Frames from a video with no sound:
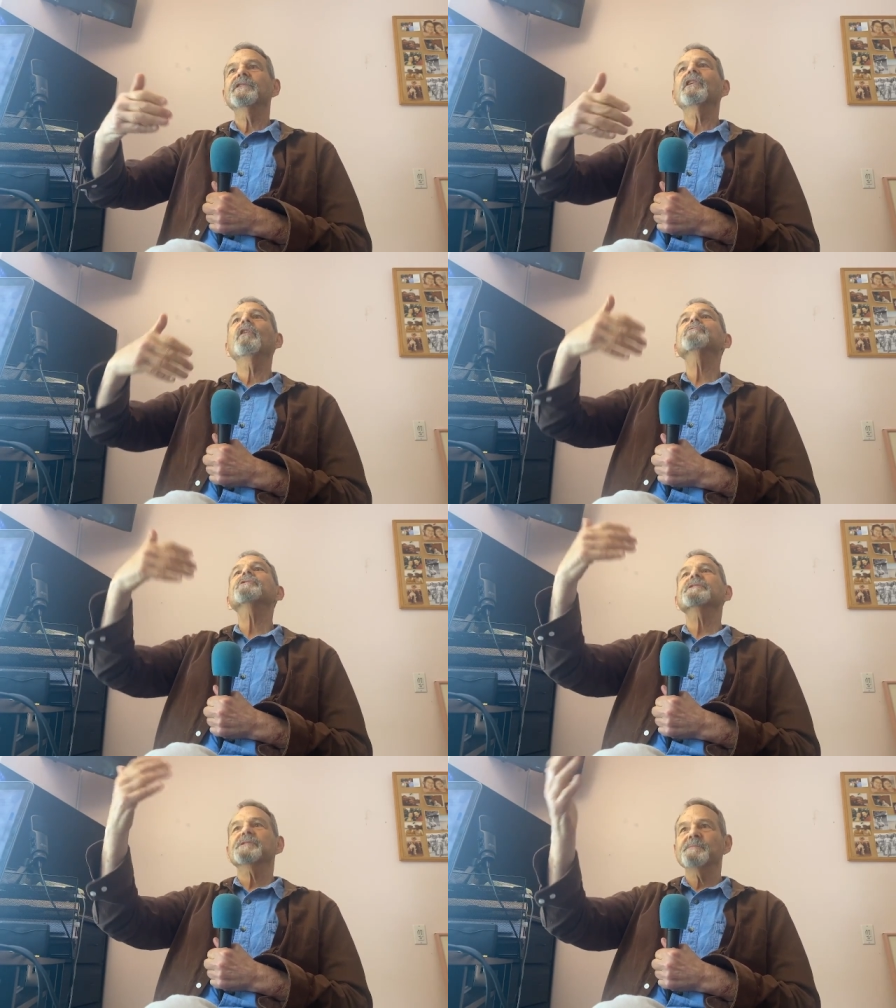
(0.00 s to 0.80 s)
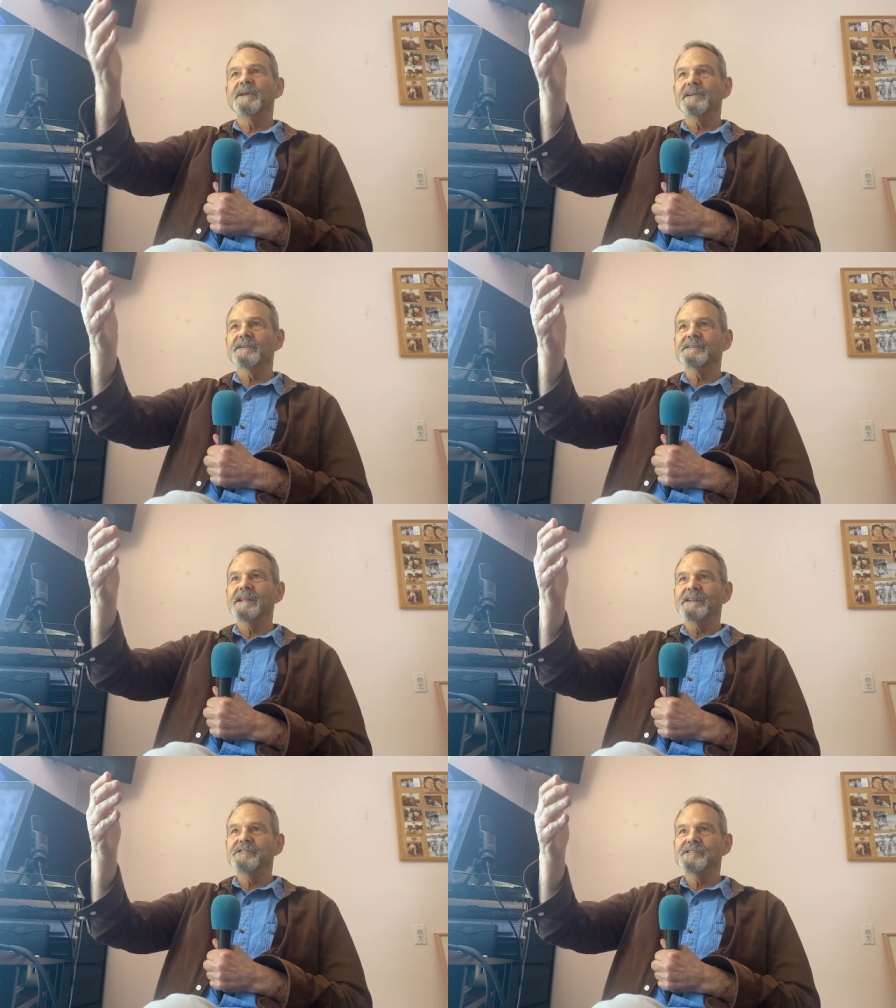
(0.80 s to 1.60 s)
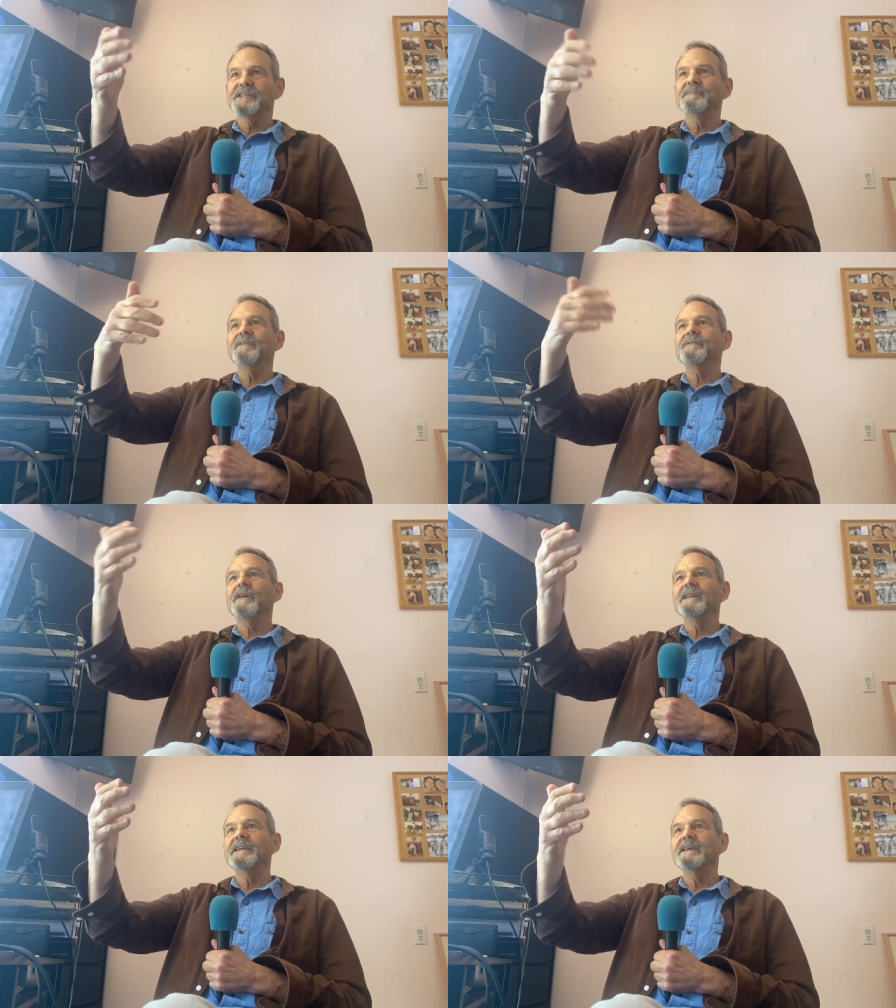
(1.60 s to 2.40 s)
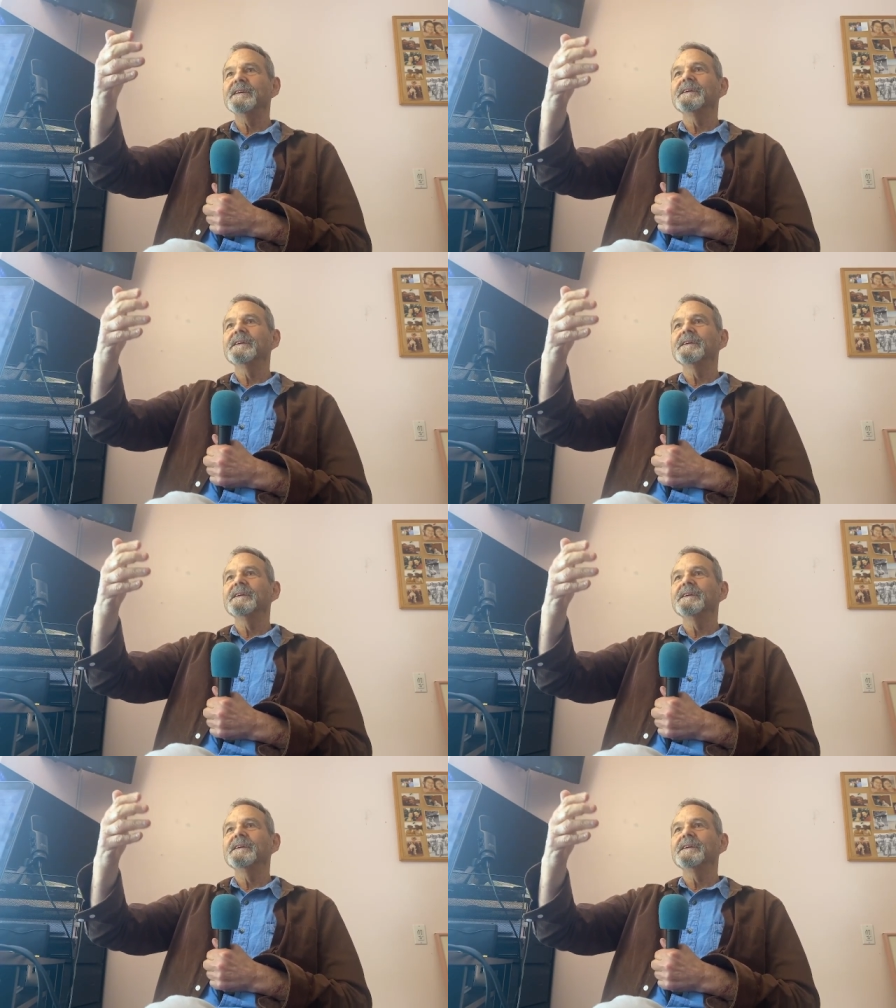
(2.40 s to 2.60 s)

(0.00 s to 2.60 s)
coaching speakers, not just to be funny,